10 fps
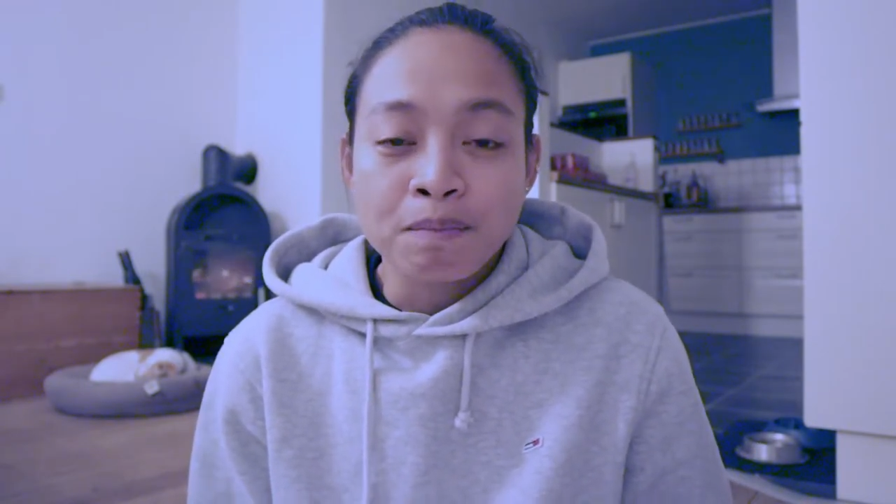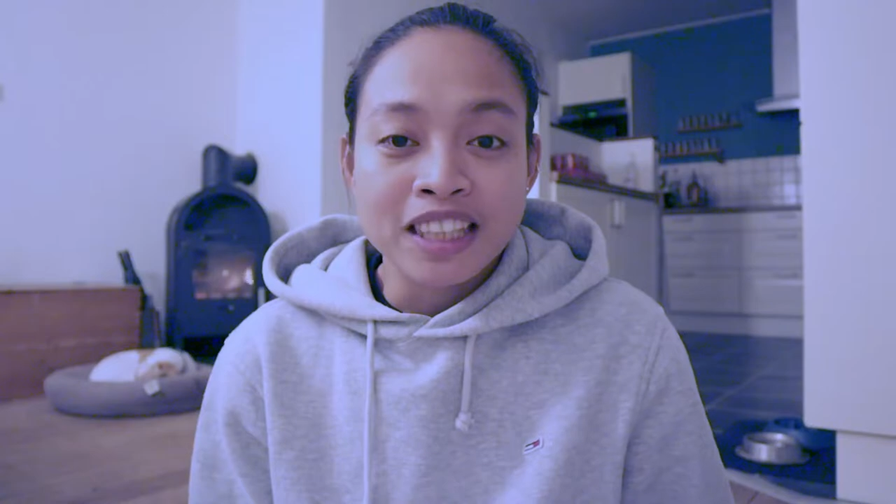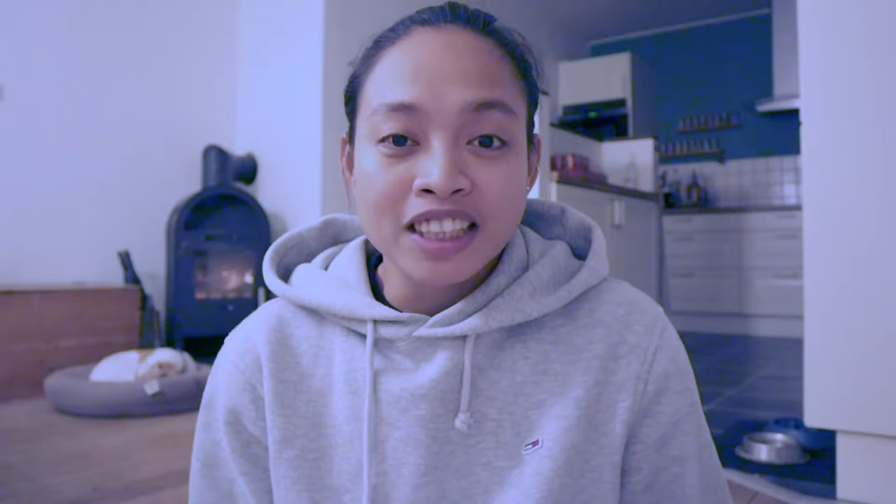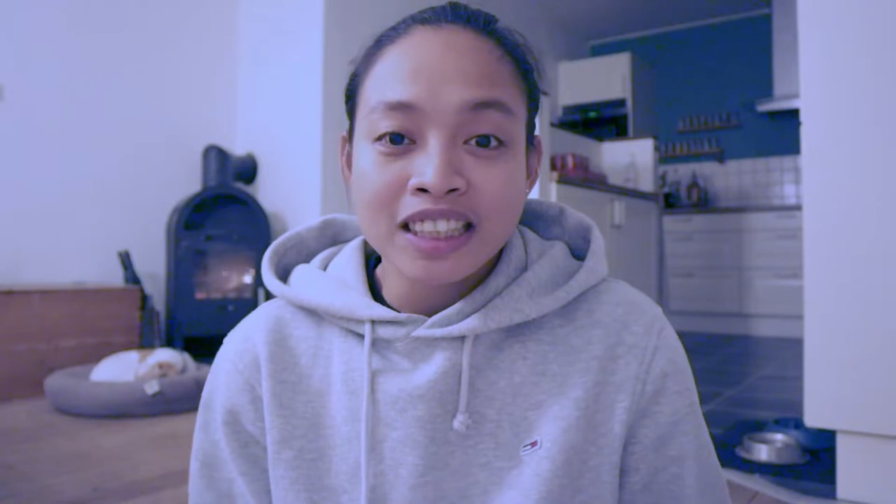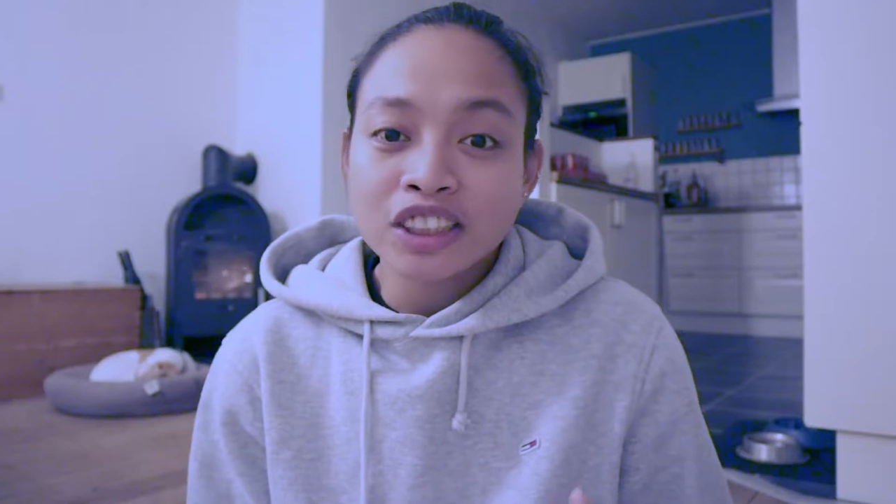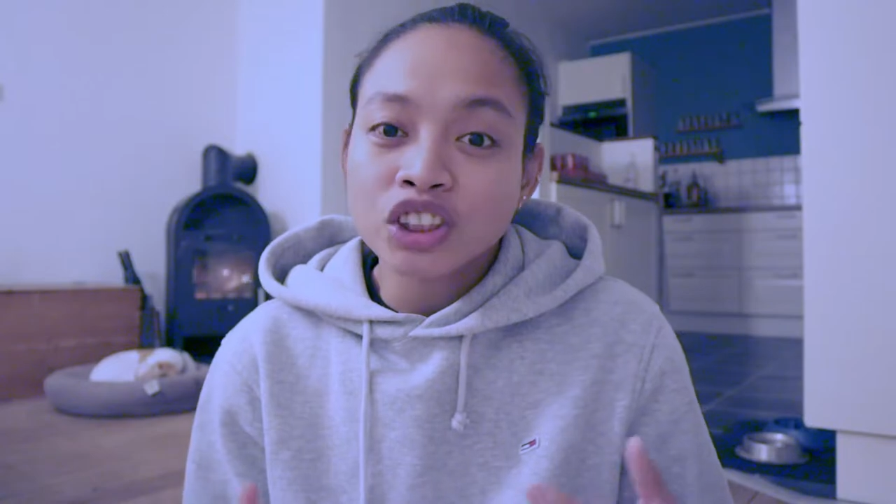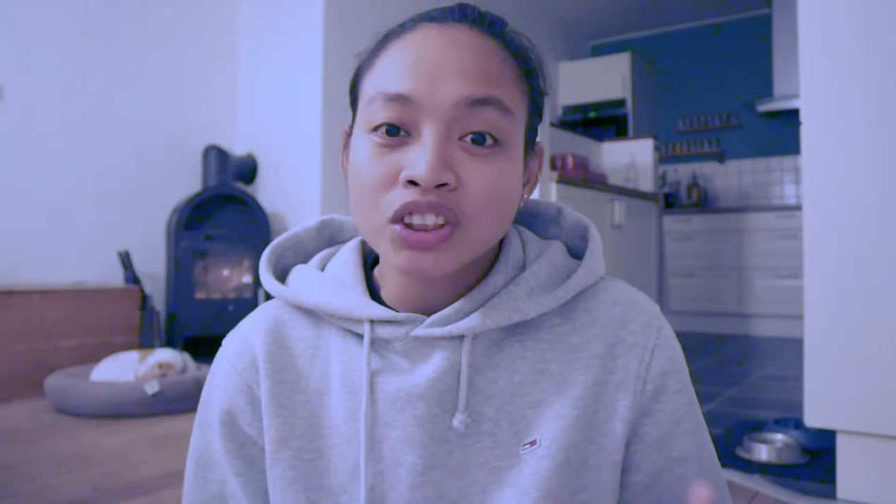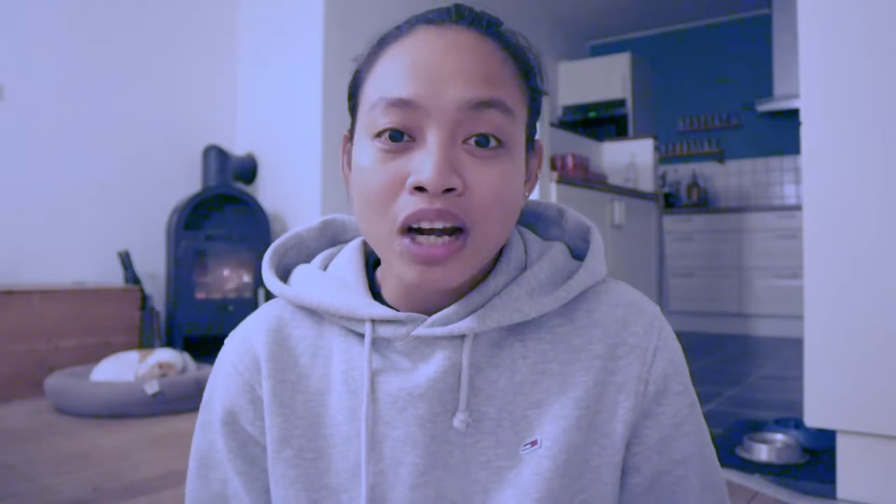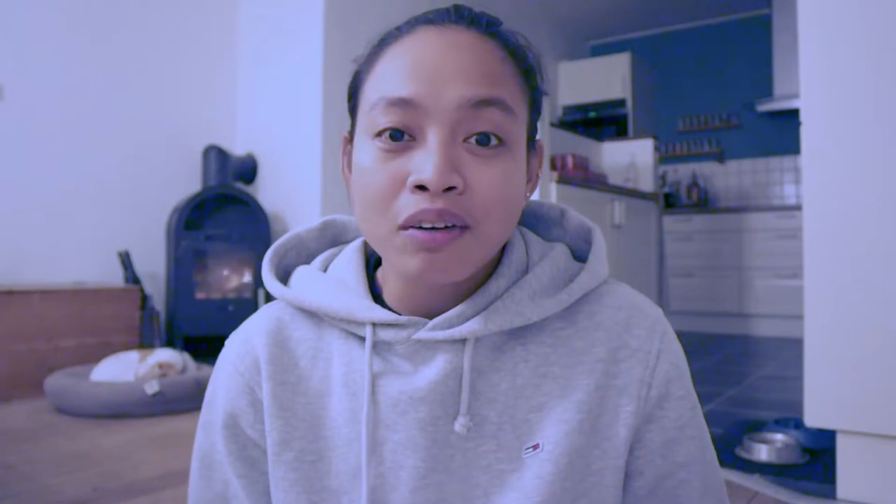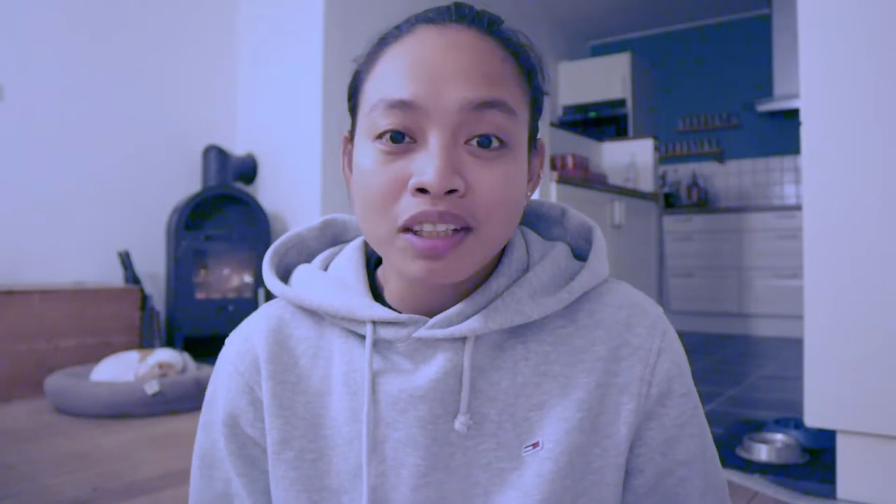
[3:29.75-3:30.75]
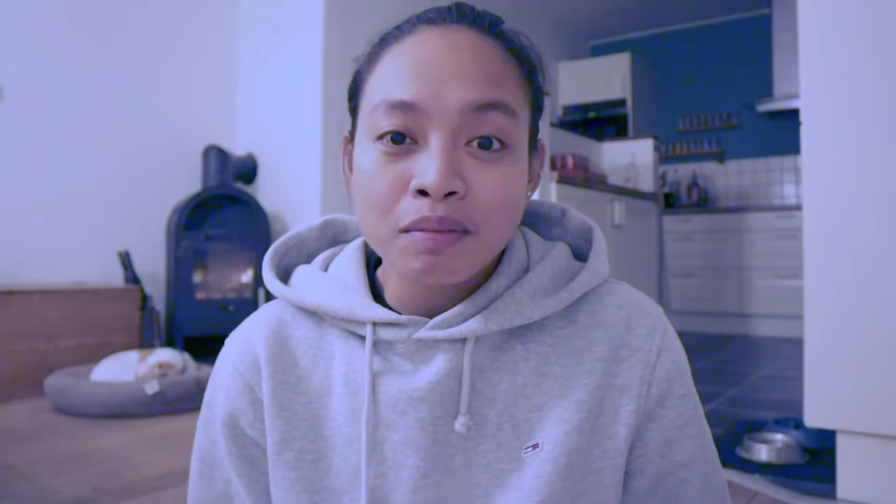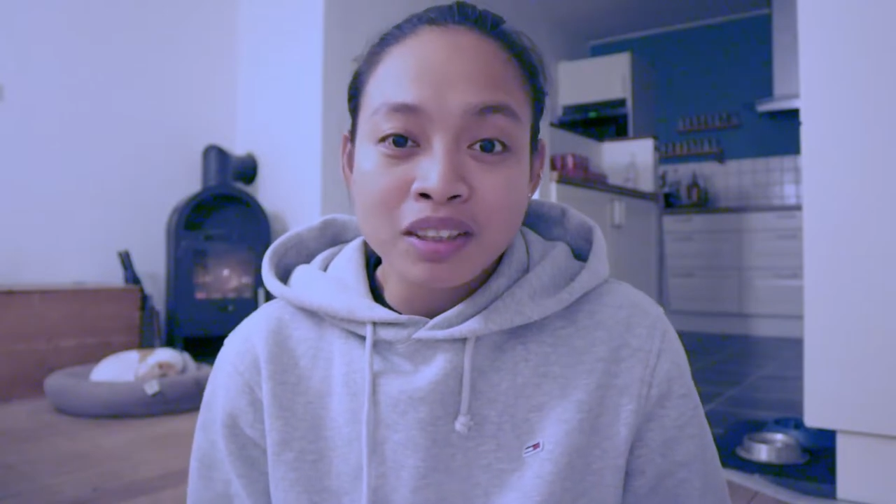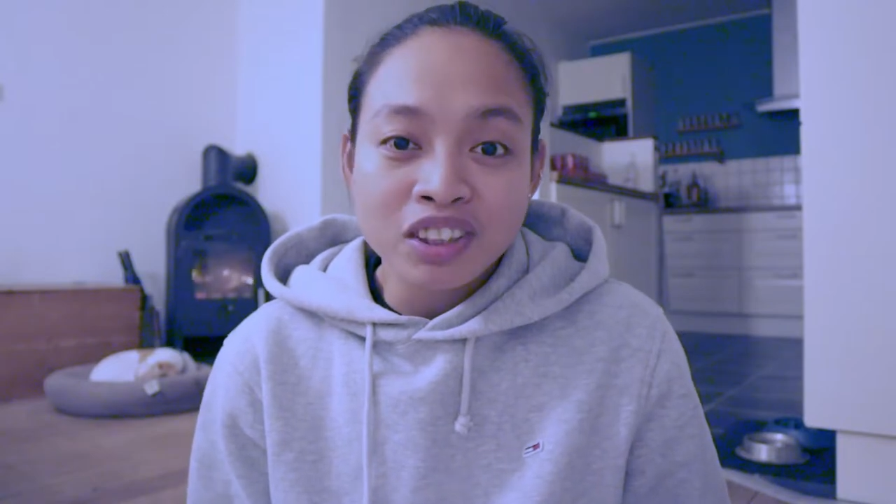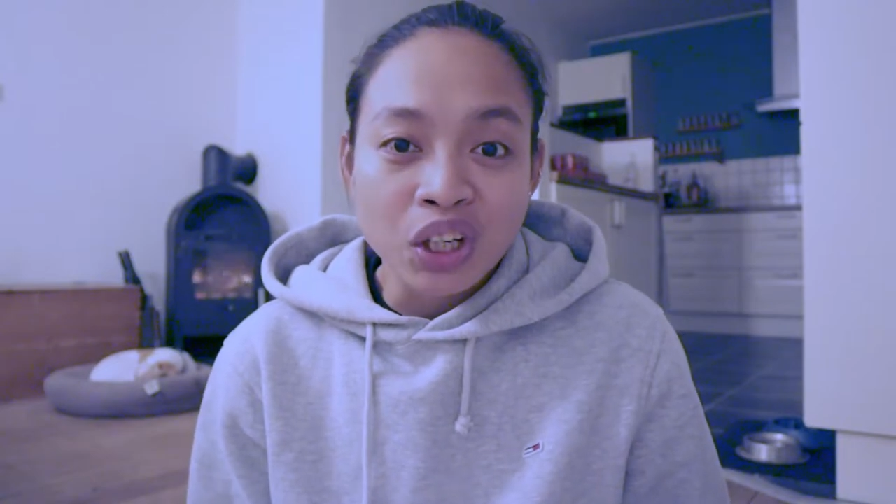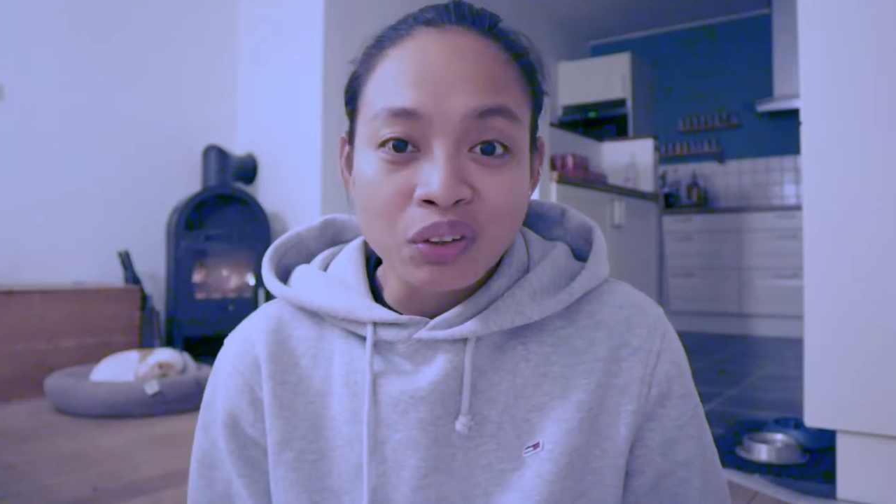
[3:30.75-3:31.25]
Not necessarily
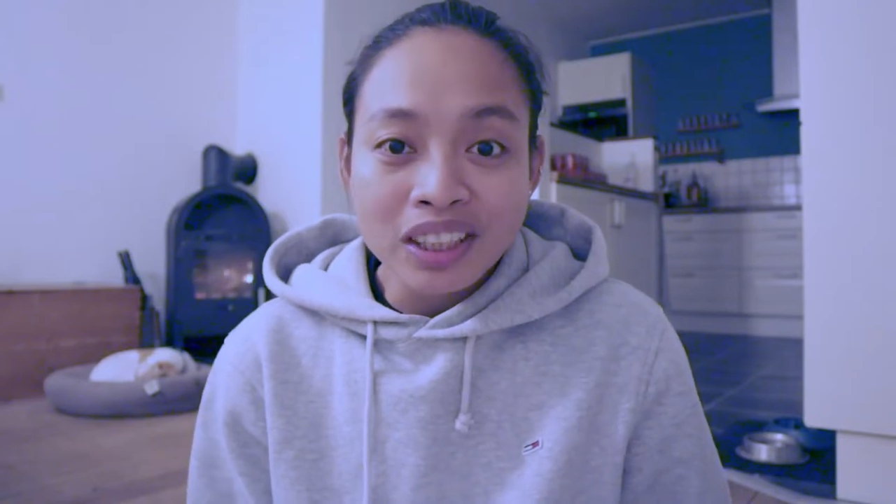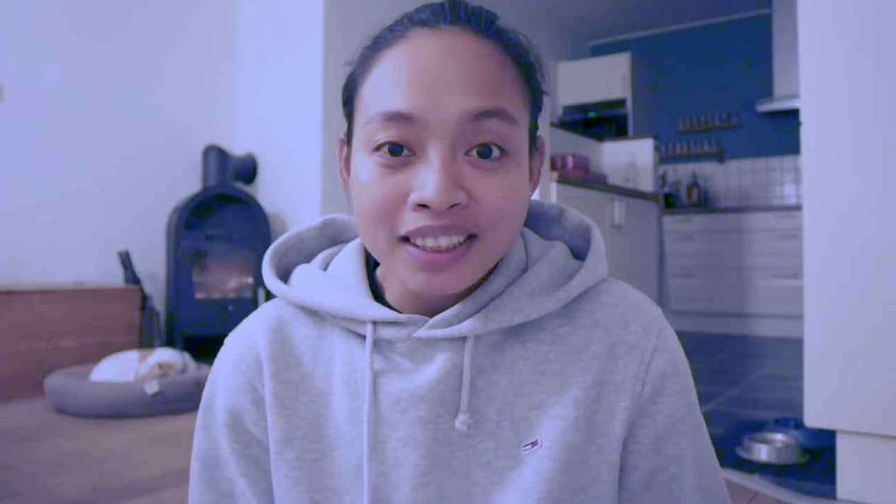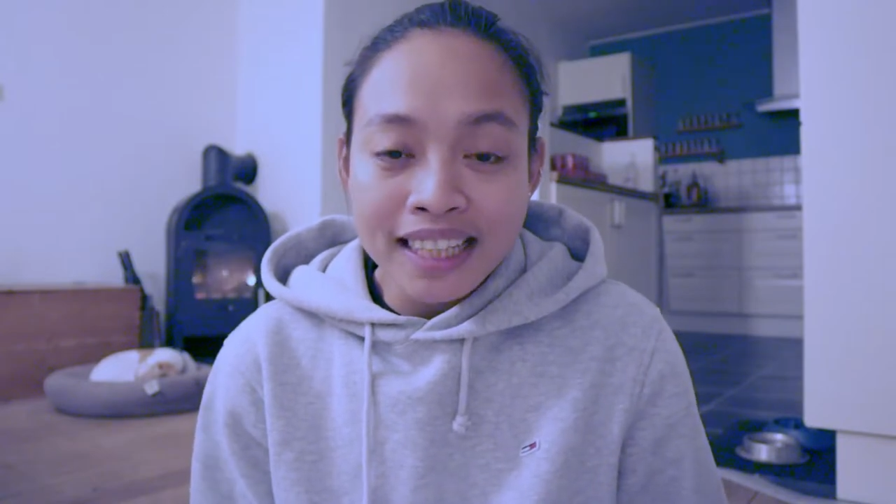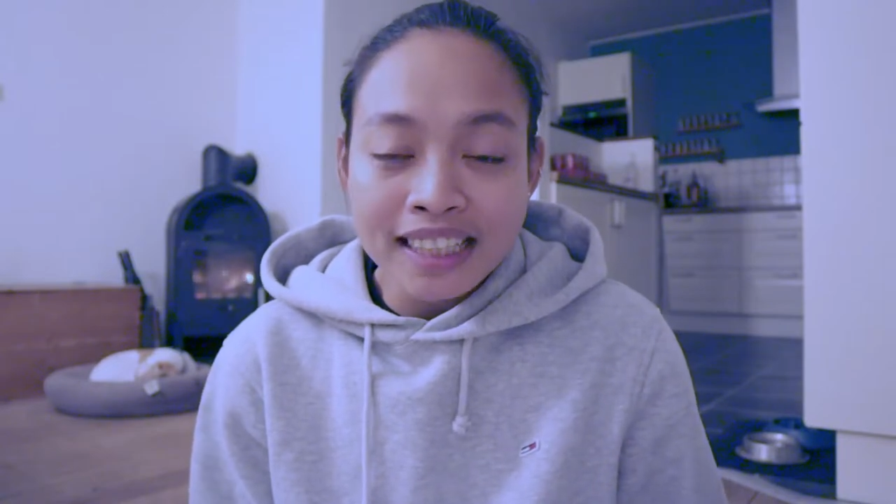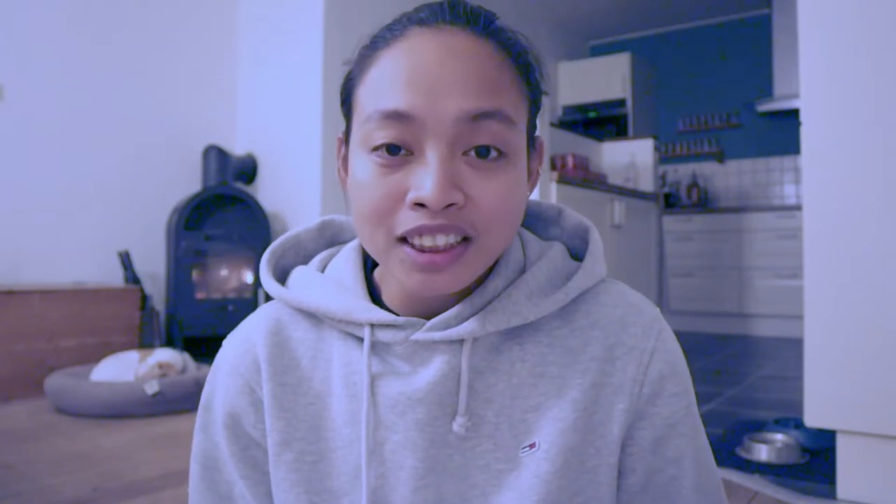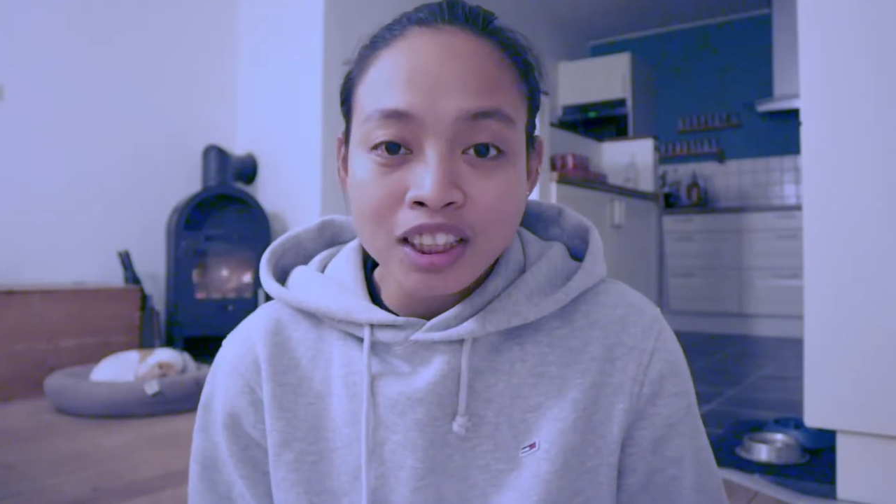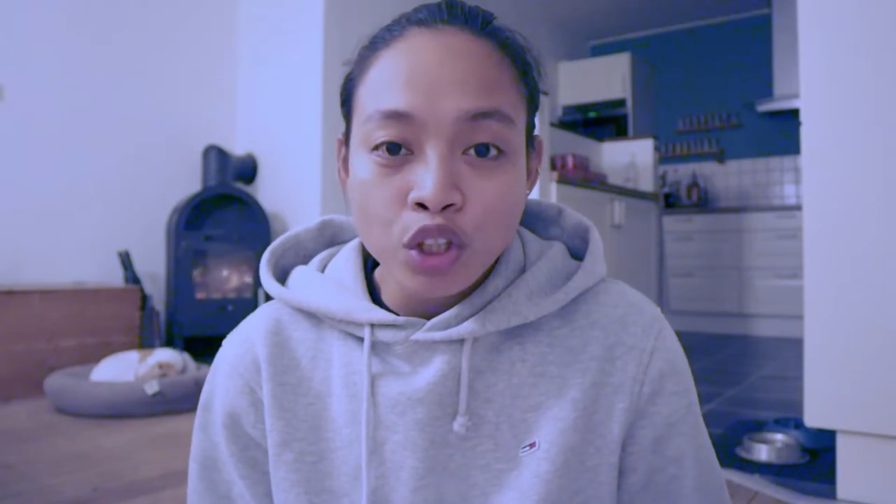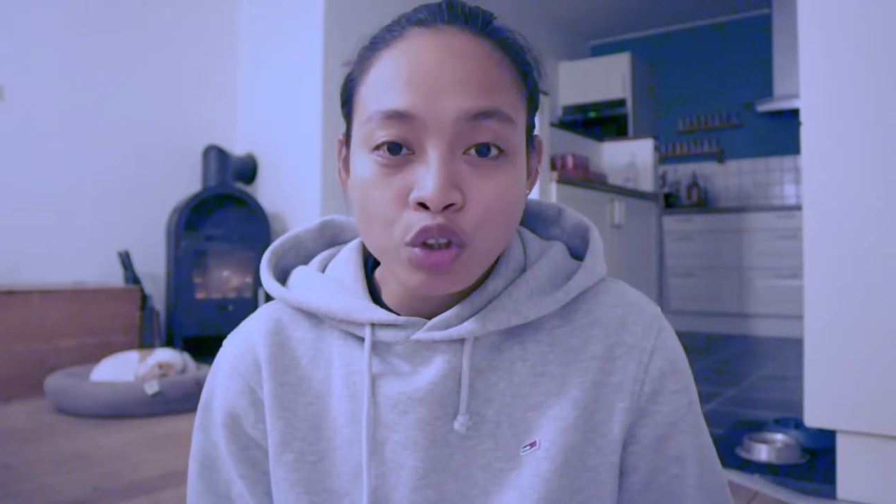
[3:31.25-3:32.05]
material things.